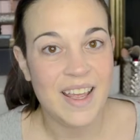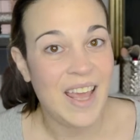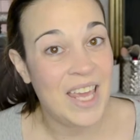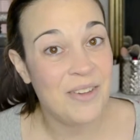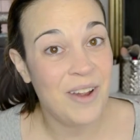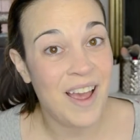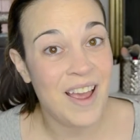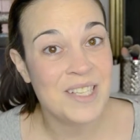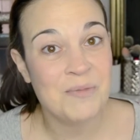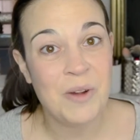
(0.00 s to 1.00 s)
Hey you
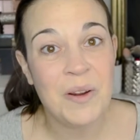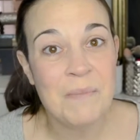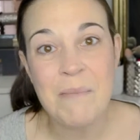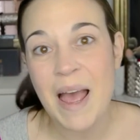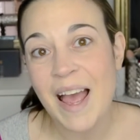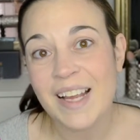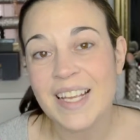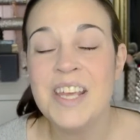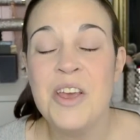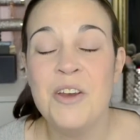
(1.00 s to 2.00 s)
guys, welcome back.
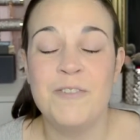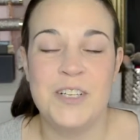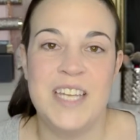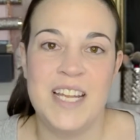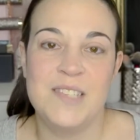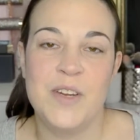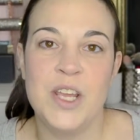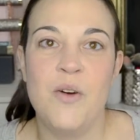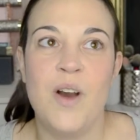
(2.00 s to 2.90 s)
For today's video,